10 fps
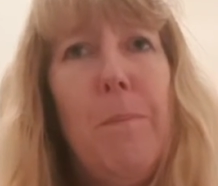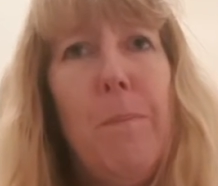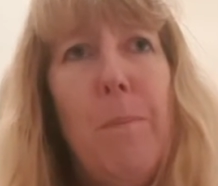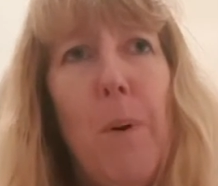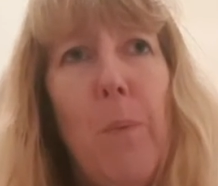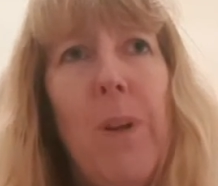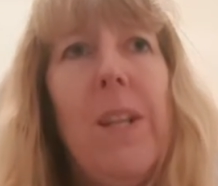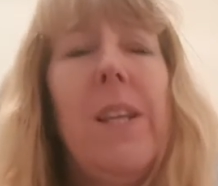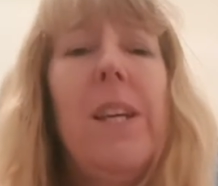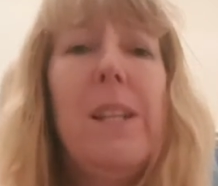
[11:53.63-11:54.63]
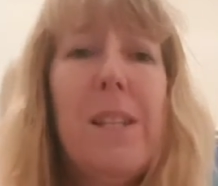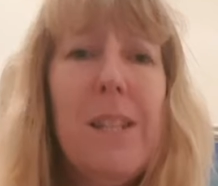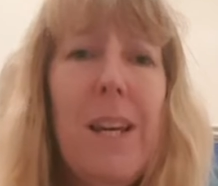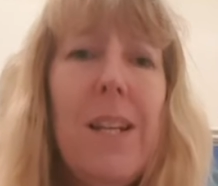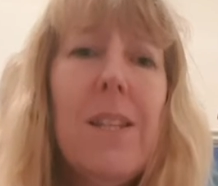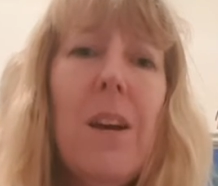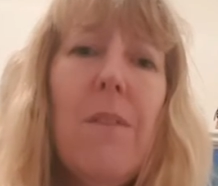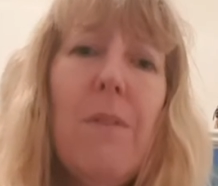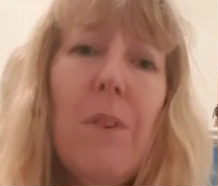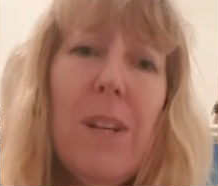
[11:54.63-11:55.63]
But we need to take
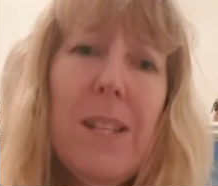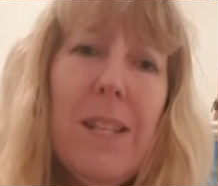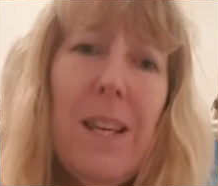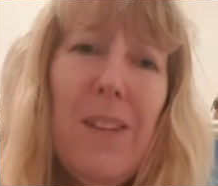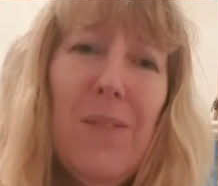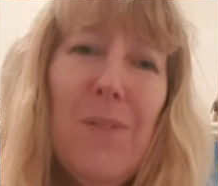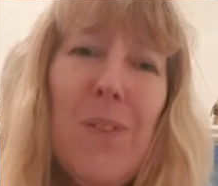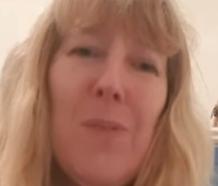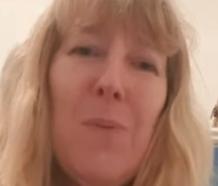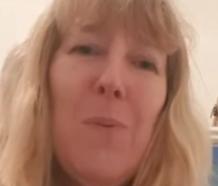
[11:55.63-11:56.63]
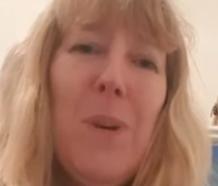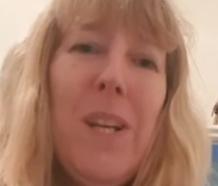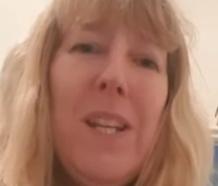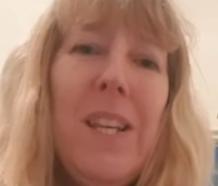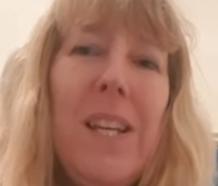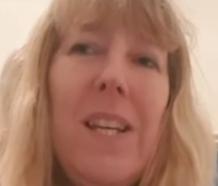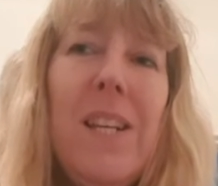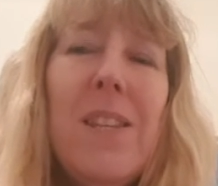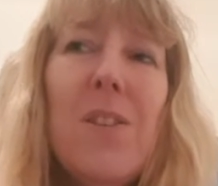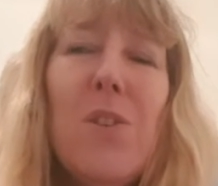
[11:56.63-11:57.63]
time for ourselves. We
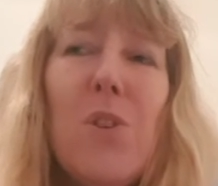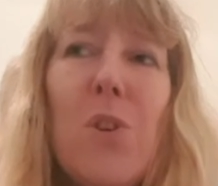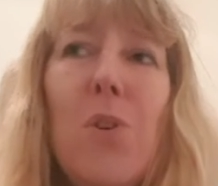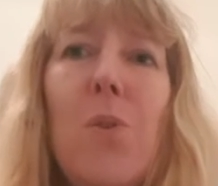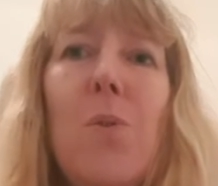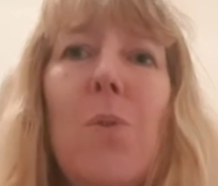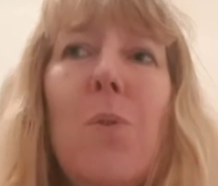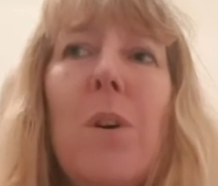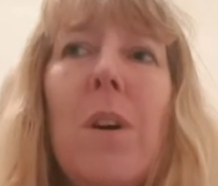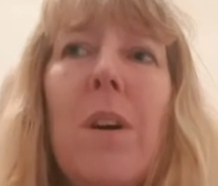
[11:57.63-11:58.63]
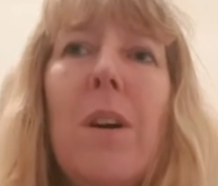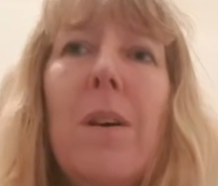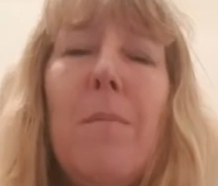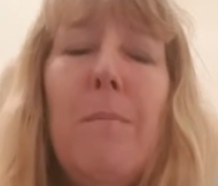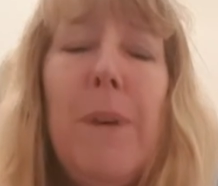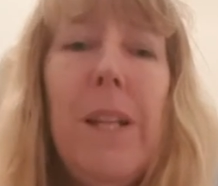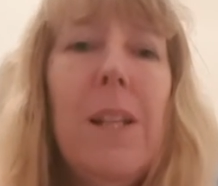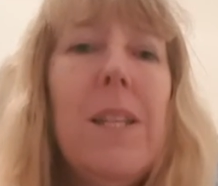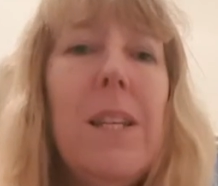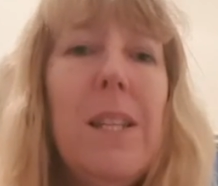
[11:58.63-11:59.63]
need to
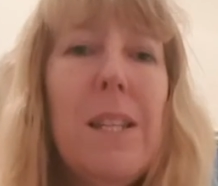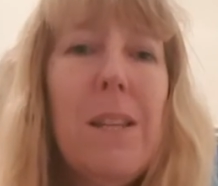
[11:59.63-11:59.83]
build into